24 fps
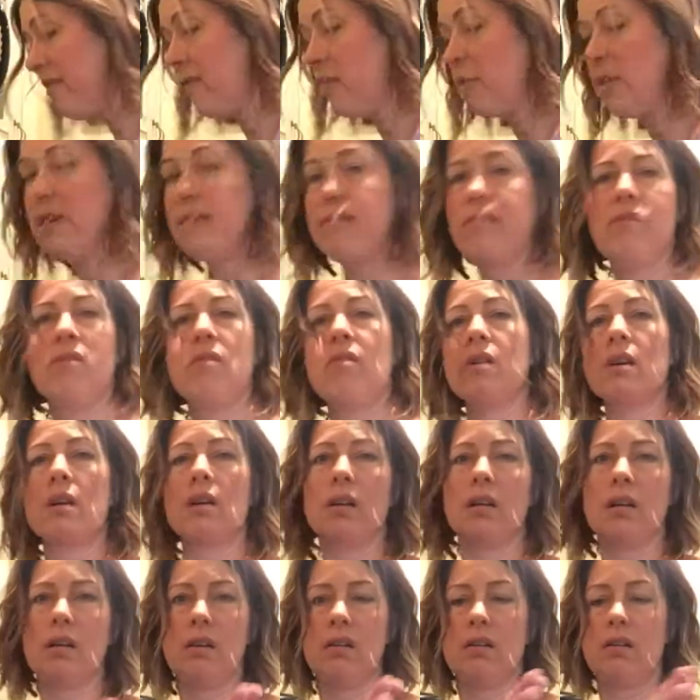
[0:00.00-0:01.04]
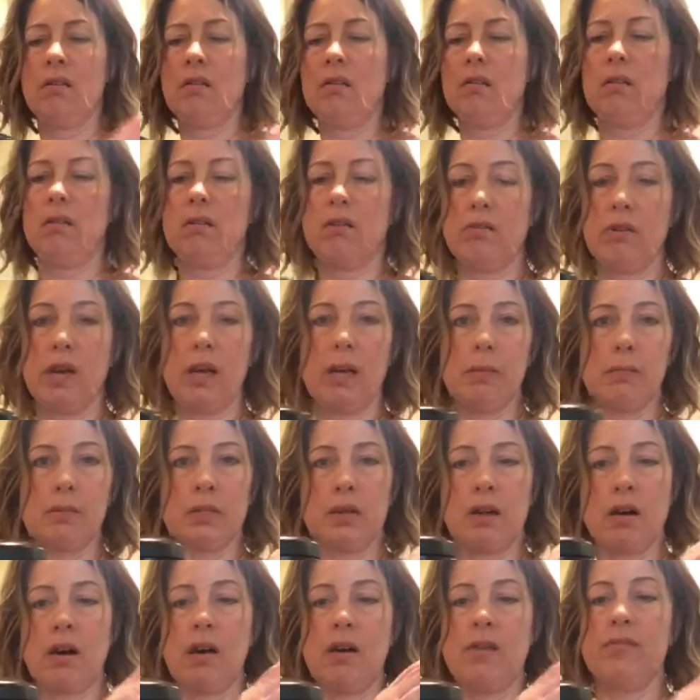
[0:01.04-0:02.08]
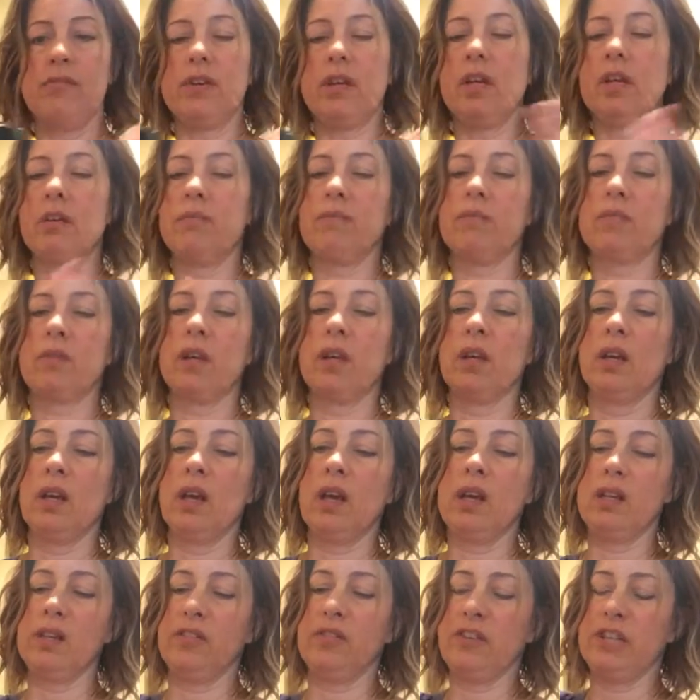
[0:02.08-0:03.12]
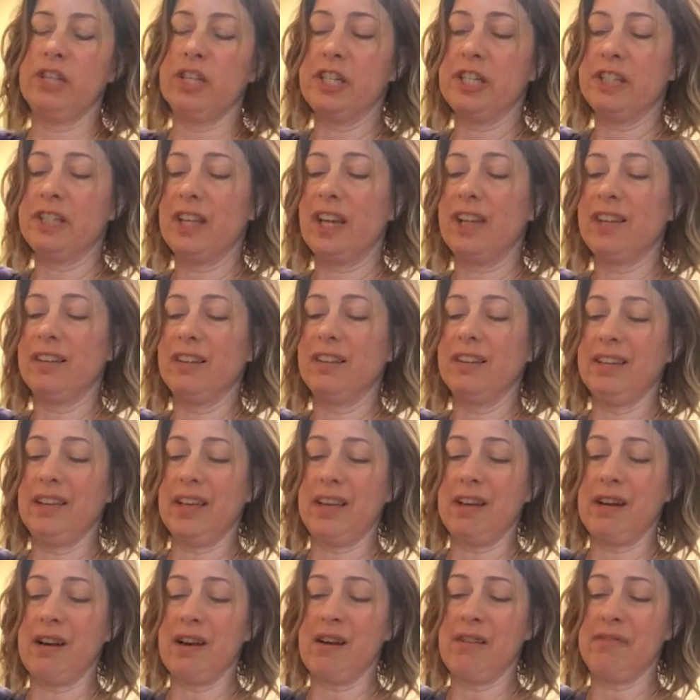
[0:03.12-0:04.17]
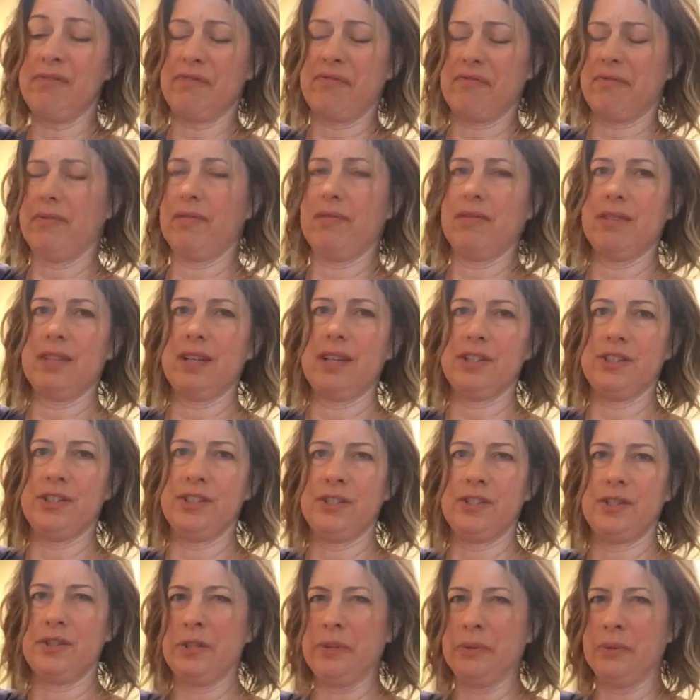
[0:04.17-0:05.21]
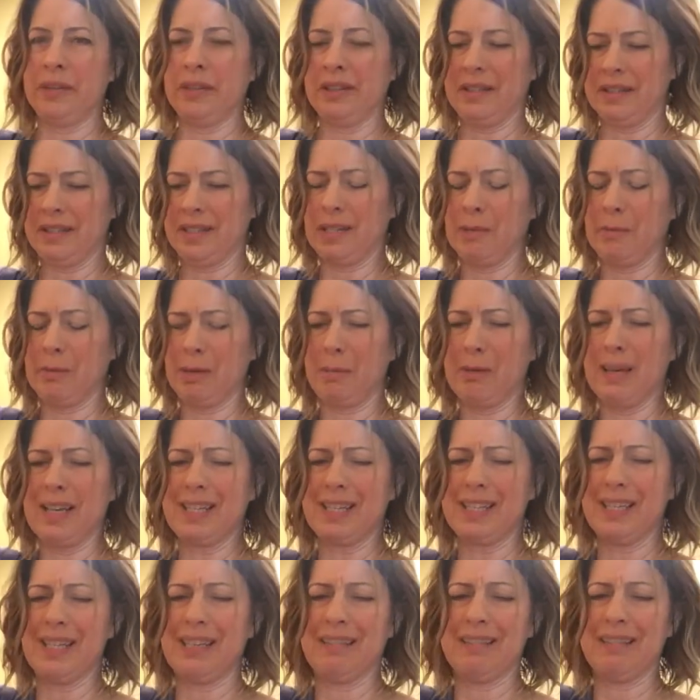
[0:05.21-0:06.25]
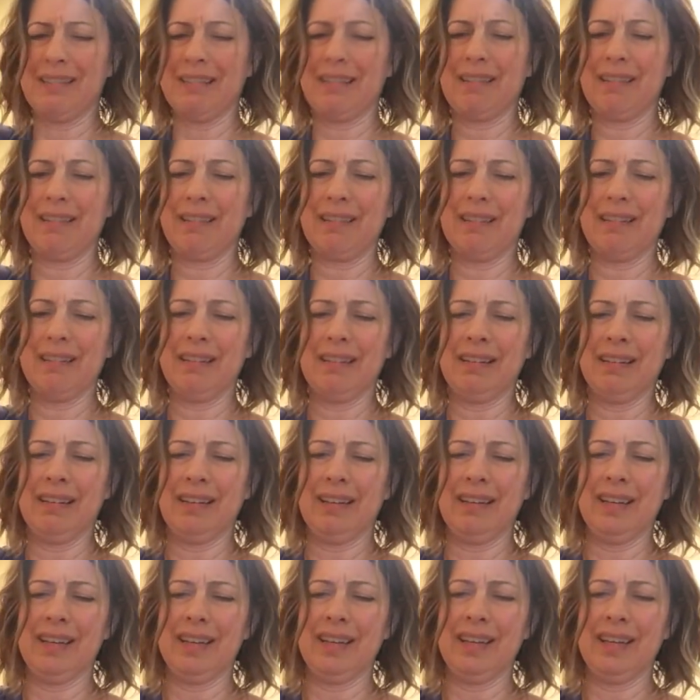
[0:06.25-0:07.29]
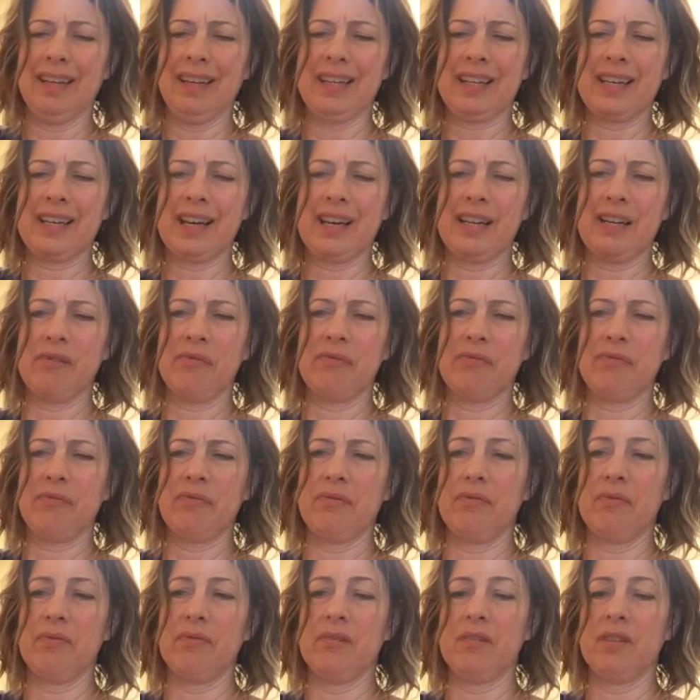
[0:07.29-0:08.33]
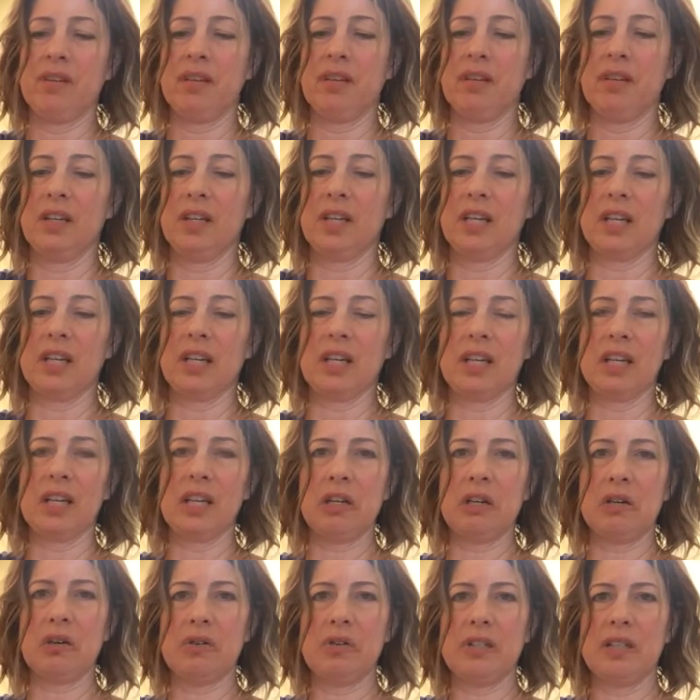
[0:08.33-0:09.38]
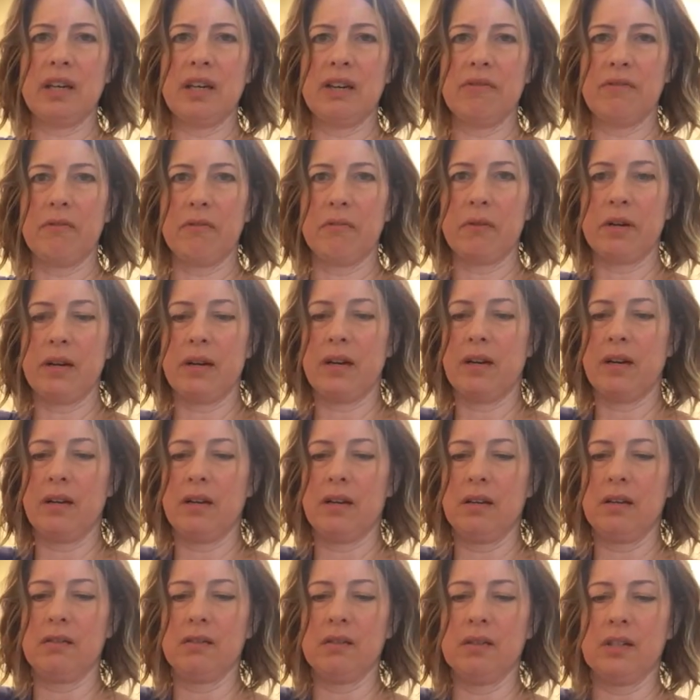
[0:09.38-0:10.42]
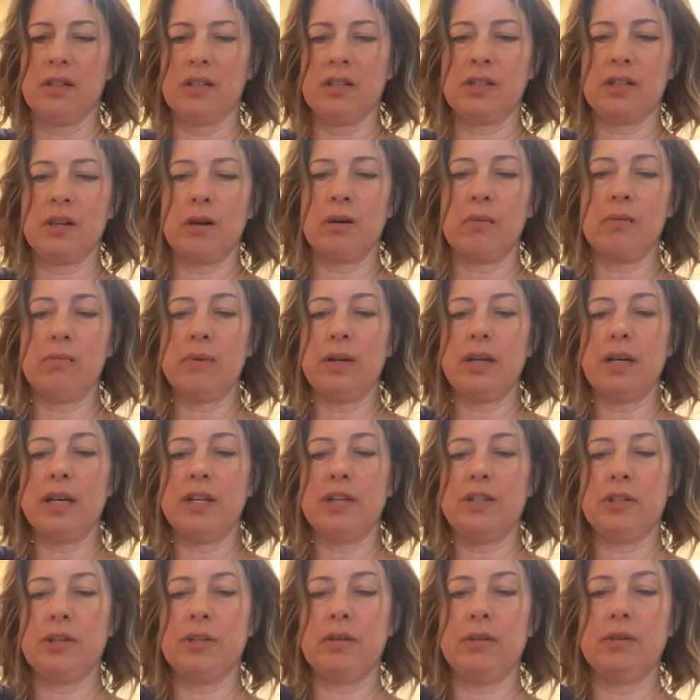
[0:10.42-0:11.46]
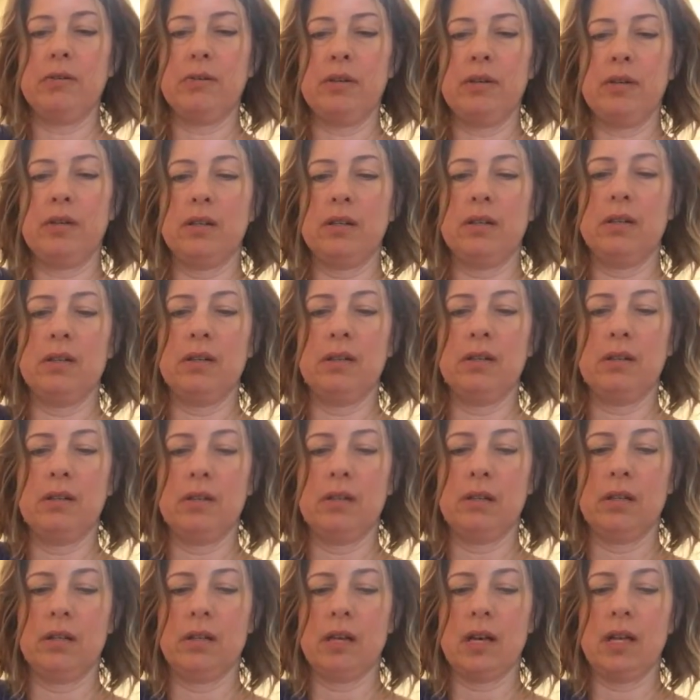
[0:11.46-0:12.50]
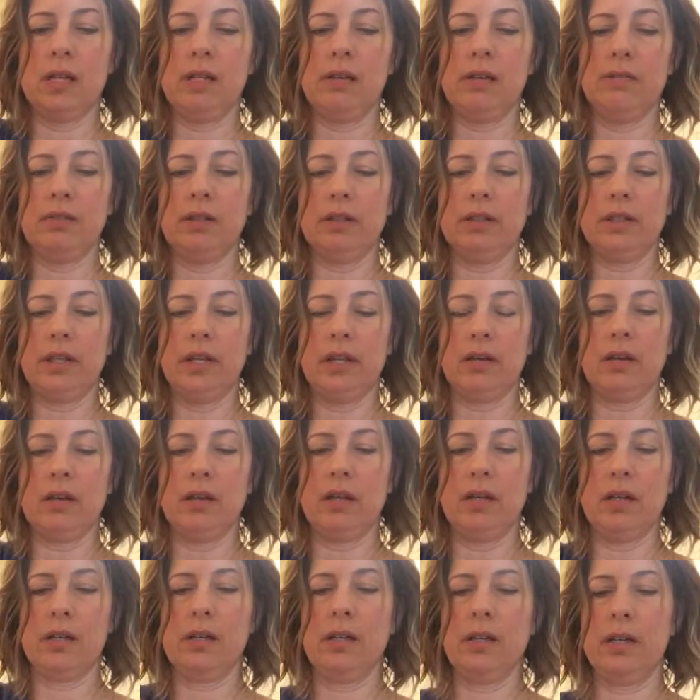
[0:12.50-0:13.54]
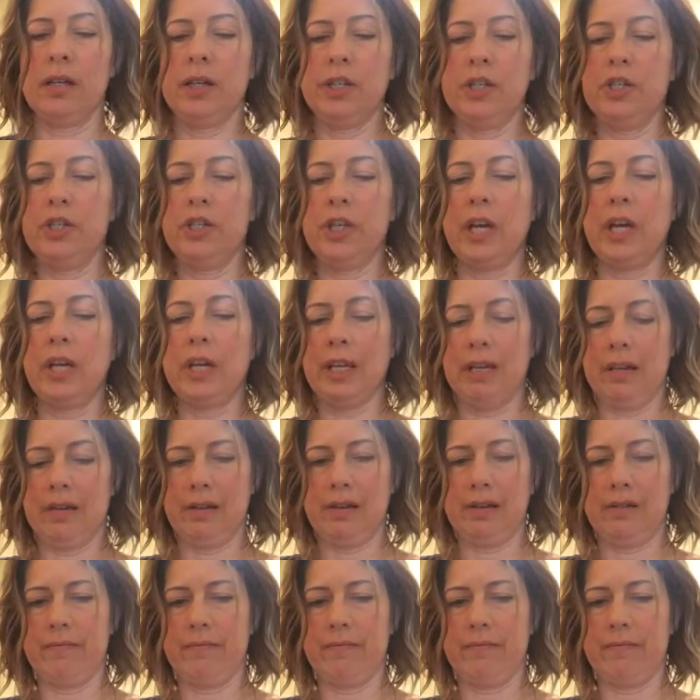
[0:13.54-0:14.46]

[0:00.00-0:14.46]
44 grams of coffee, and if you just take the lid off, I'll just do it. It's gonna be messy. It kind of goes everywhere. So what I do, I leave the lid on and I shake it